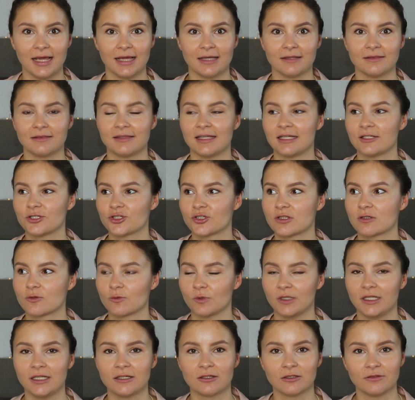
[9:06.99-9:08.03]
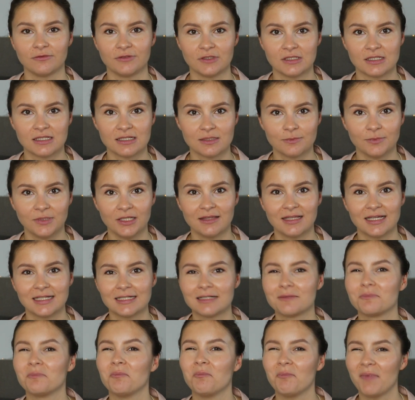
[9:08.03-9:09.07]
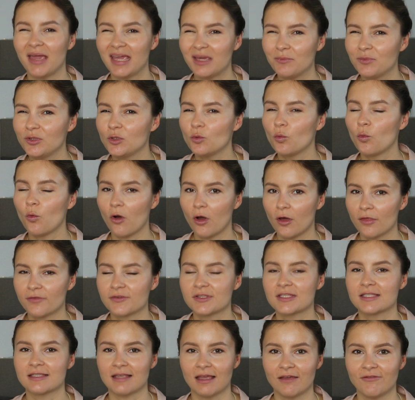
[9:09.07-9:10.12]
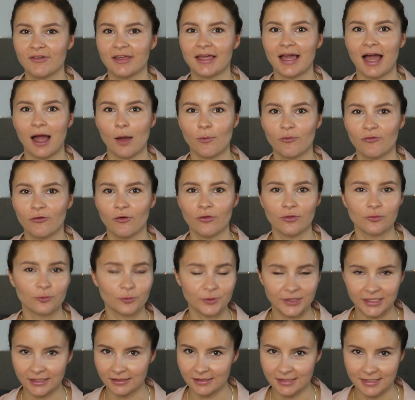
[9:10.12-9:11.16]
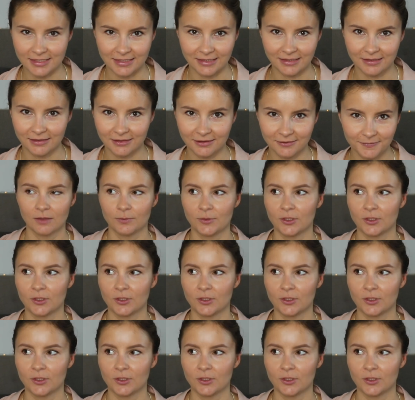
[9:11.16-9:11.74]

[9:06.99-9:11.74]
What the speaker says: and that just really convinced me that it may be worth saving up for the real deal.